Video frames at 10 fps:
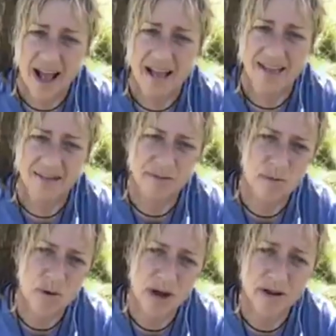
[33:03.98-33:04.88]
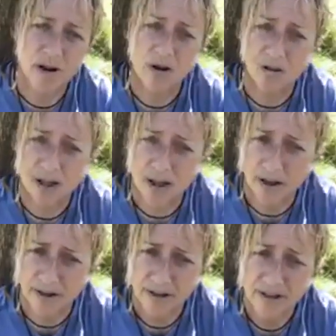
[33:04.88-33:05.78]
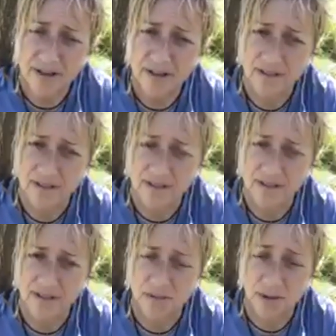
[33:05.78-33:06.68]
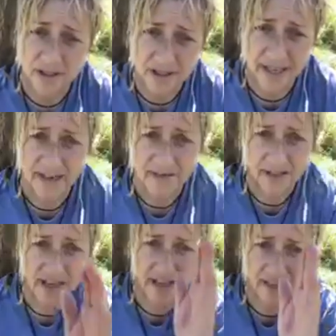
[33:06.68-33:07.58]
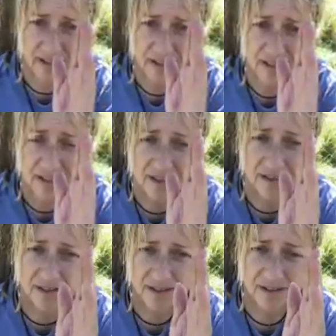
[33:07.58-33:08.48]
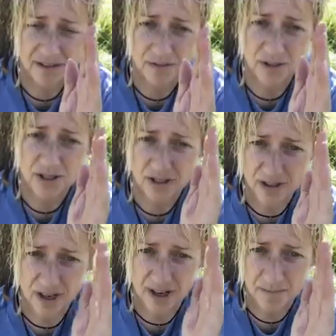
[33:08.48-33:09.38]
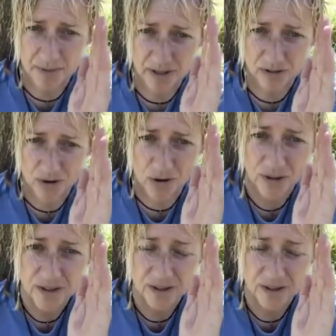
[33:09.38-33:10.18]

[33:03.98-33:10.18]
And they will work on their own with sacred energy, which is alignment to God.